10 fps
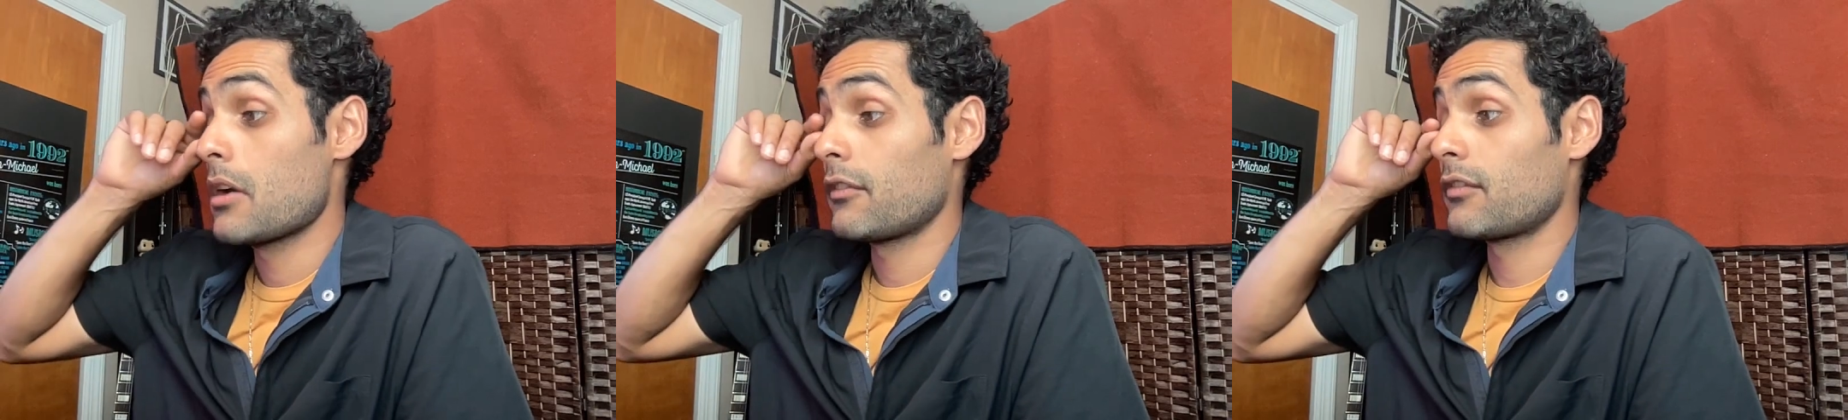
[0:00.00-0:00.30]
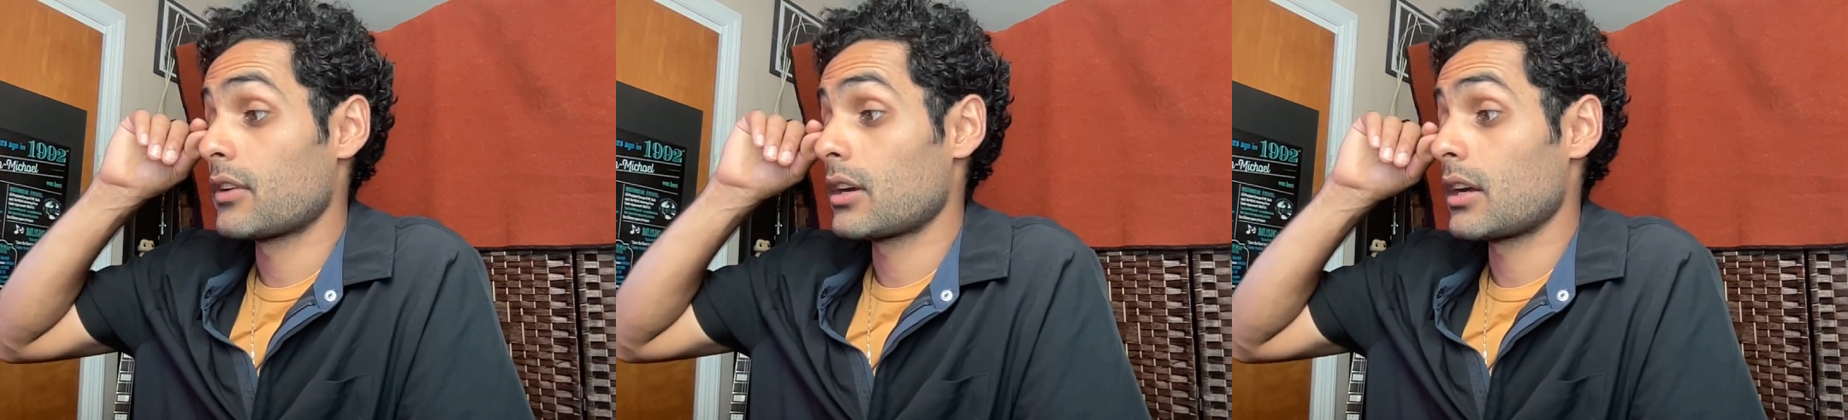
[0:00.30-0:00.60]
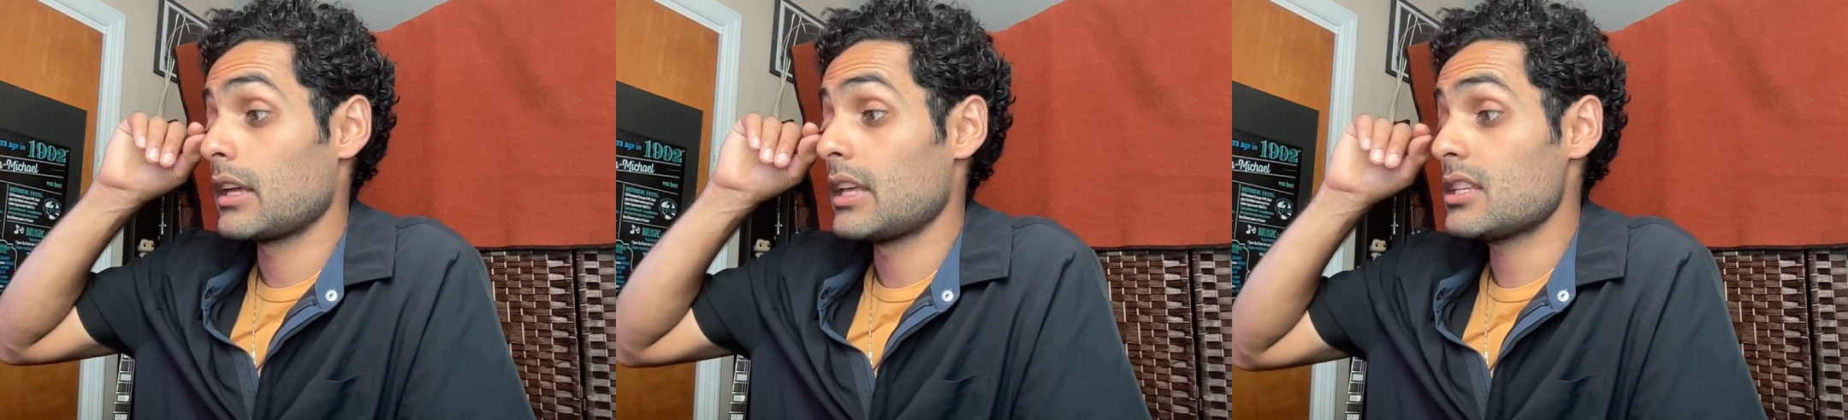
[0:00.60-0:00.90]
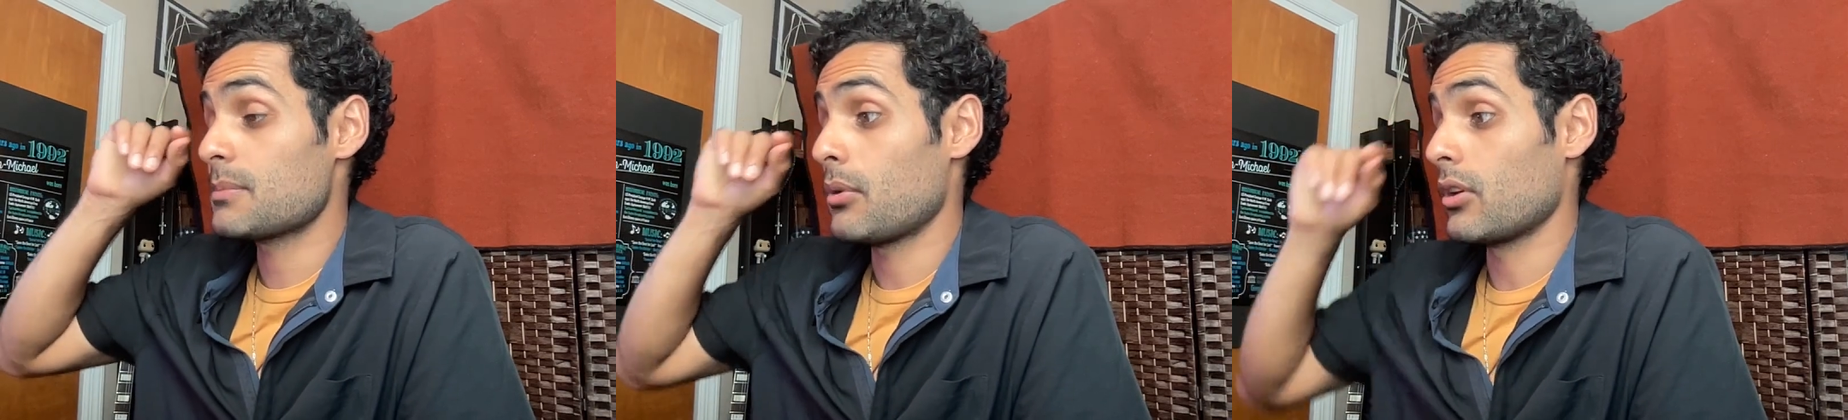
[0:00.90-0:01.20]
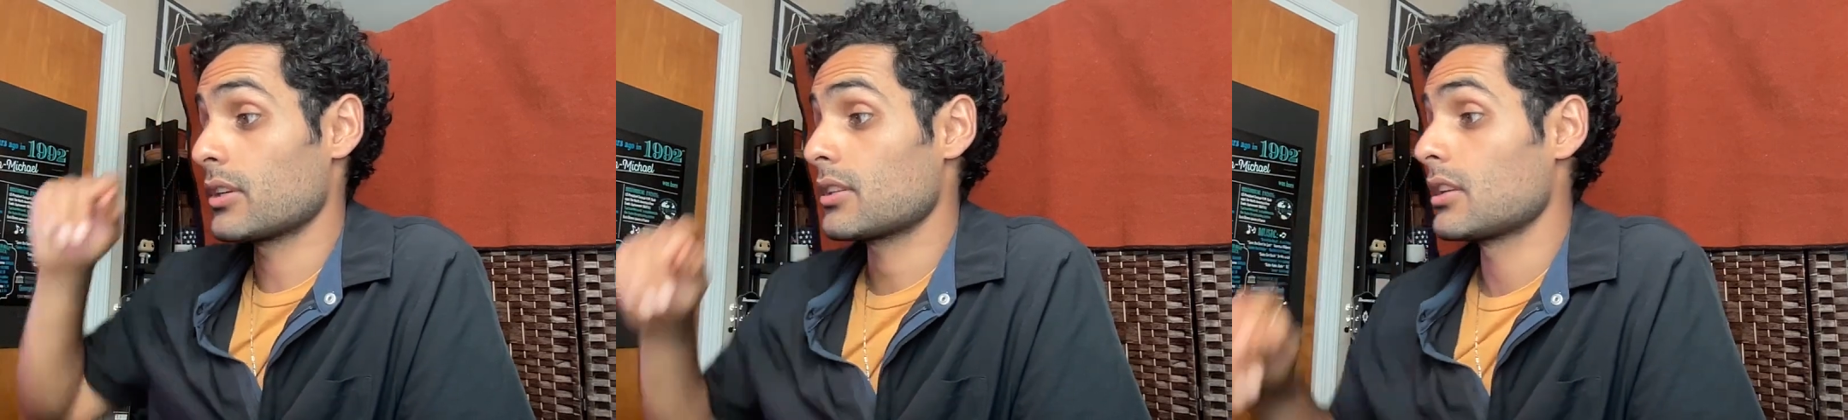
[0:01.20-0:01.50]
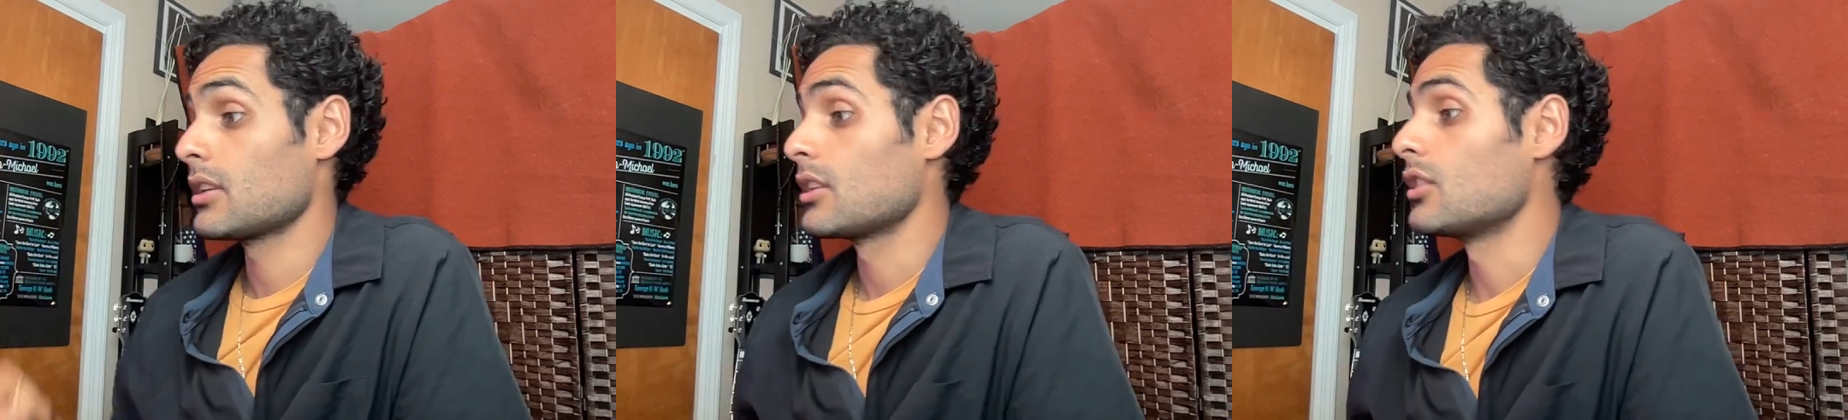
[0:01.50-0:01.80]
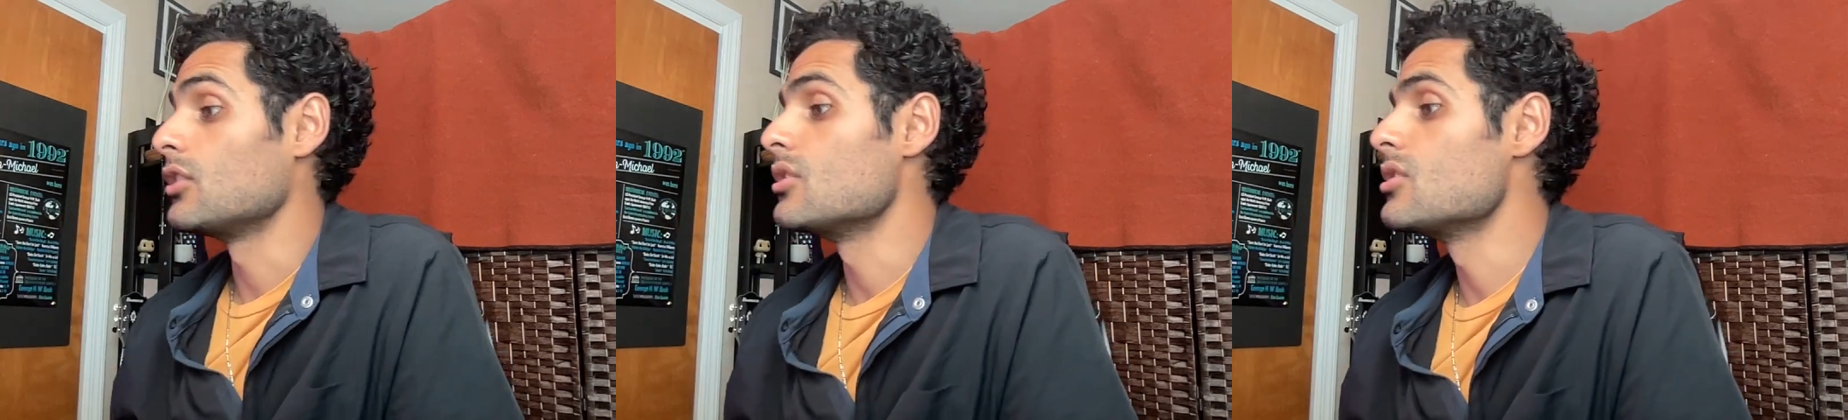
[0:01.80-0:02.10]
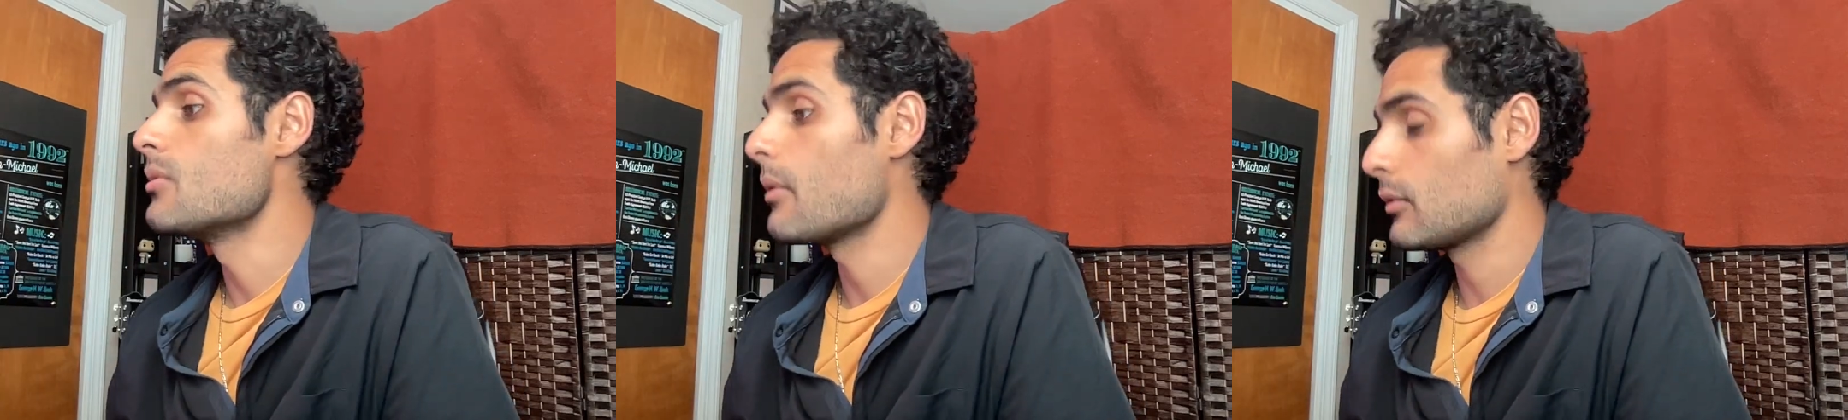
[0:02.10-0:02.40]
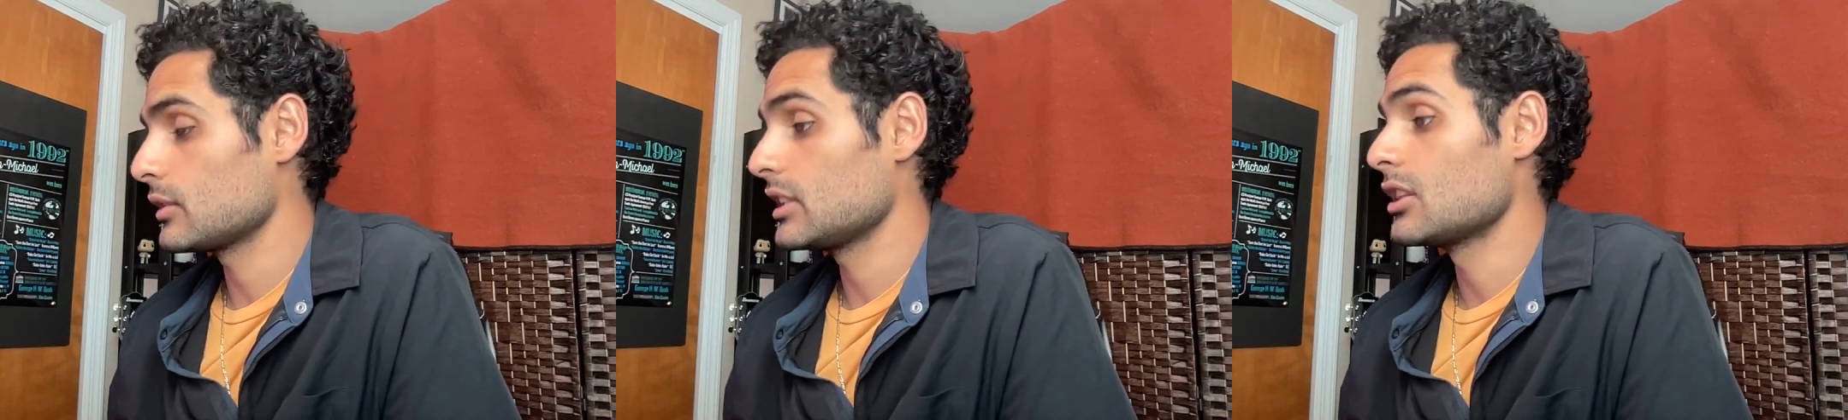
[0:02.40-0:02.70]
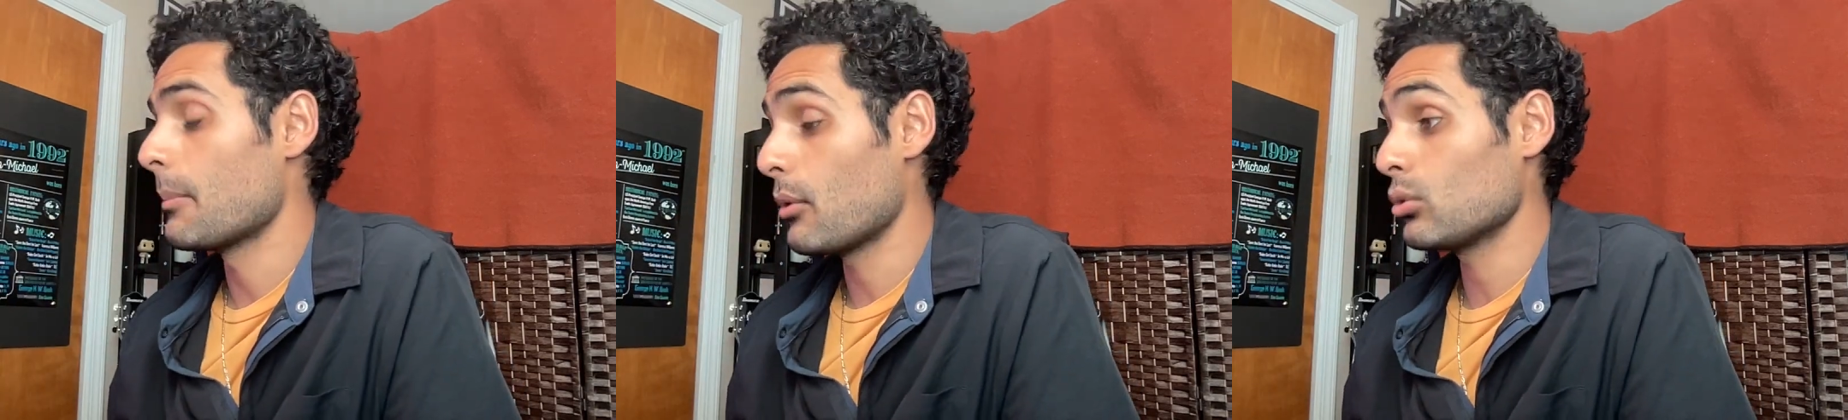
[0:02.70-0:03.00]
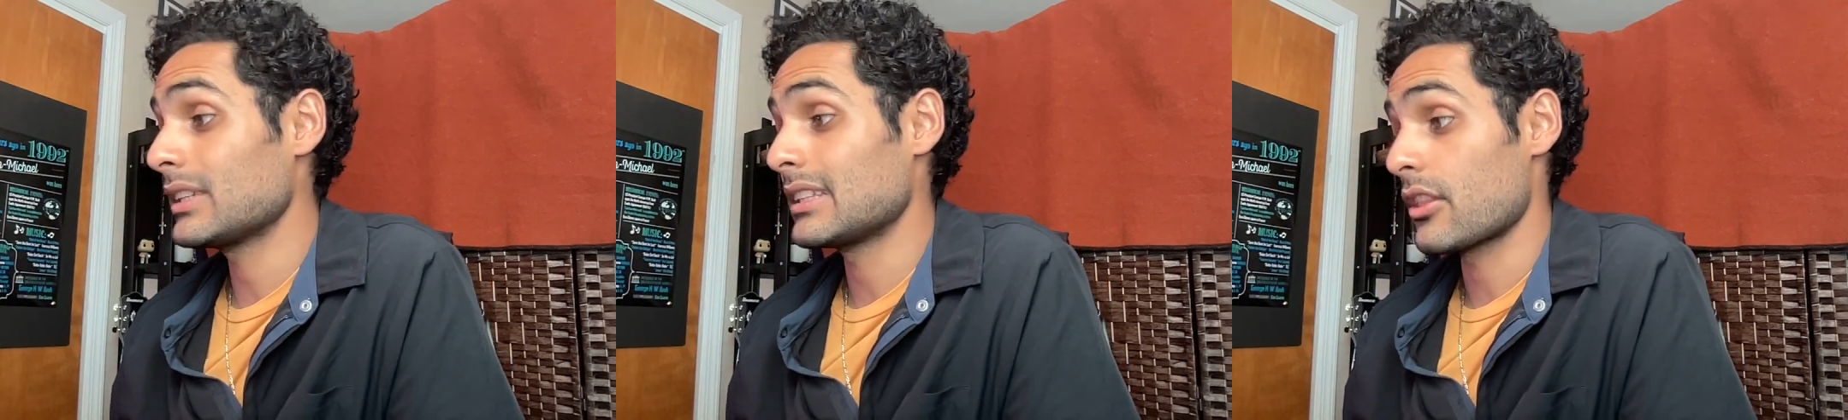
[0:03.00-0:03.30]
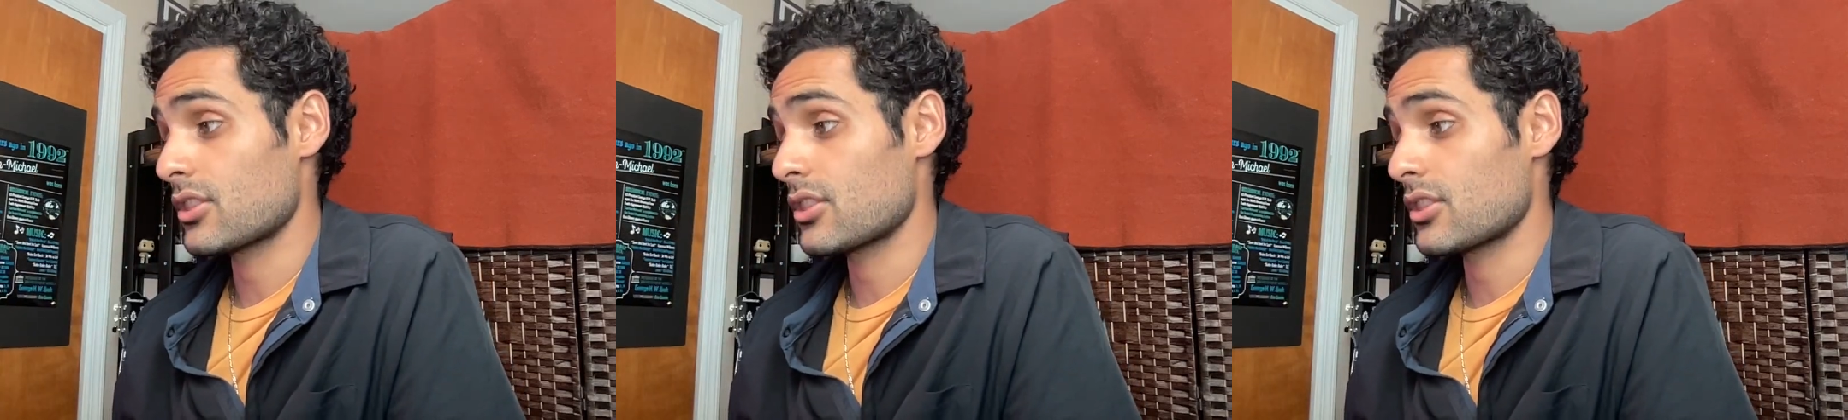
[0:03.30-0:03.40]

For his part, Napoleon